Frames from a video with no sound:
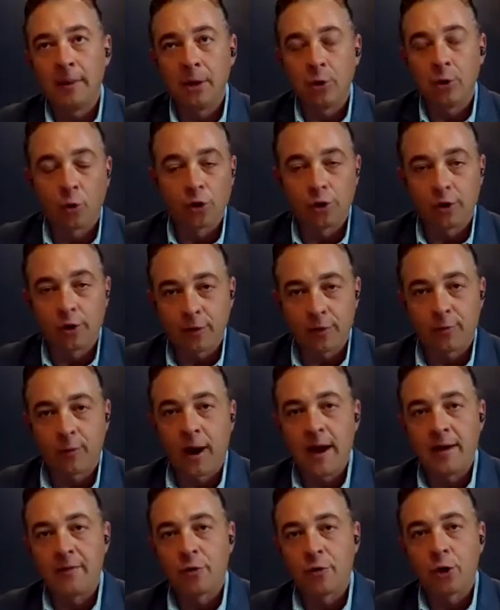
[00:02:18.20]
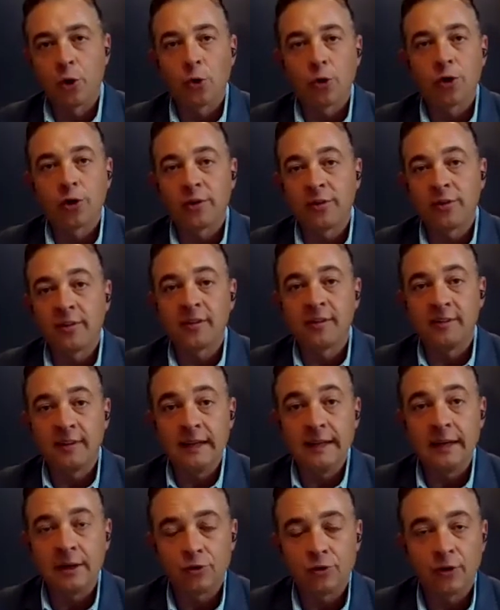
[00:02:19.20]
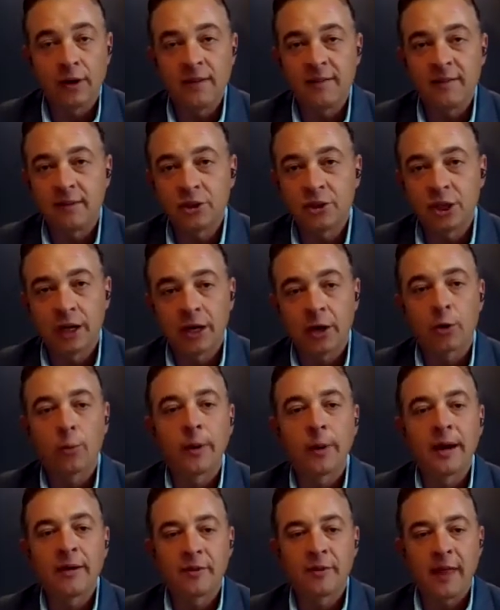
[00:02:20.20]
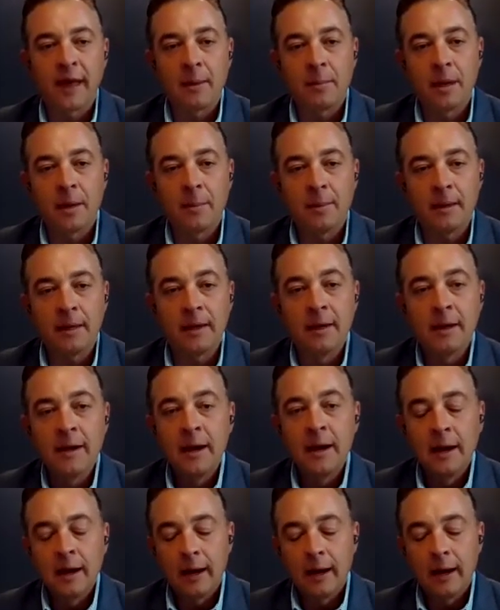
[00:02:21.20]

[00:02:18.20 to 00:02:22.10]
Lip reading: in order to thrive, or in order to succeed in transitioning, or whatever that may be.